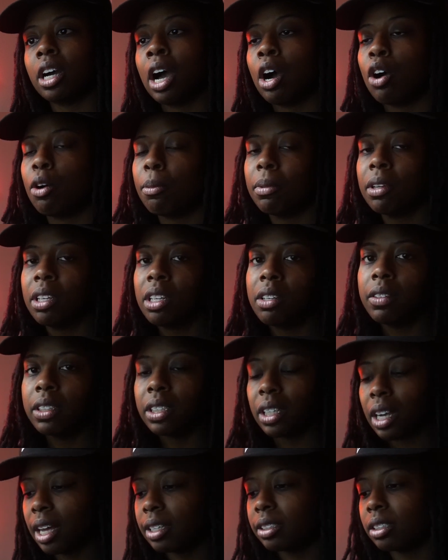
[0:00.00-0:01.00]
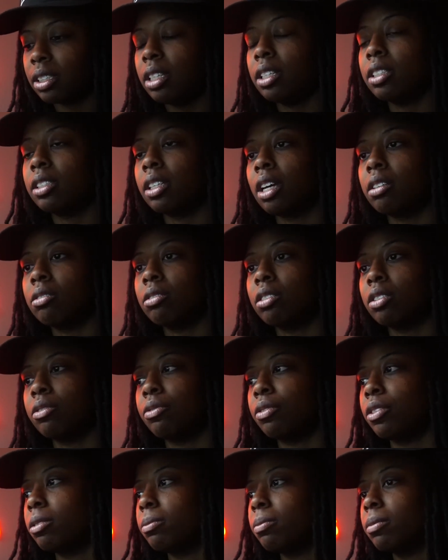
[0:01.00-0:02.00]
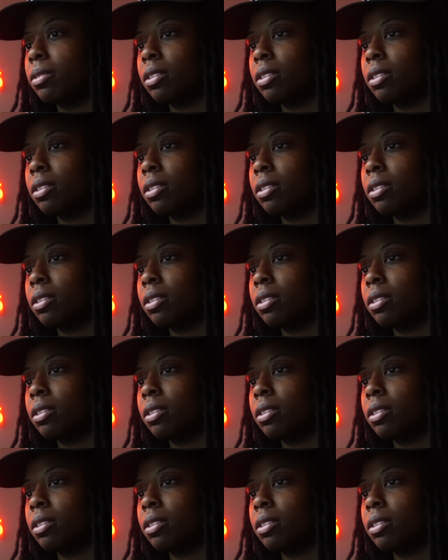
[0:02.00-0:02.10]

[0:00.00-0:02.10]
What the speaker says: I don't believe it till I see it type shit, feel me?